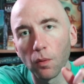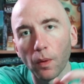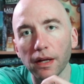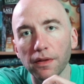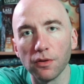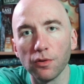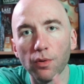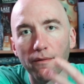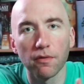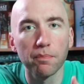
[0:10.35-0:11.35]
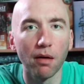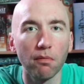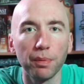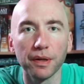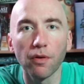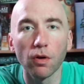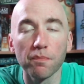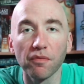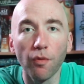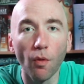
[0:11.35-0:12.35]
way than you ever probably have heard
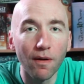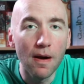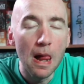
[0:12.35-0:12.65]
before,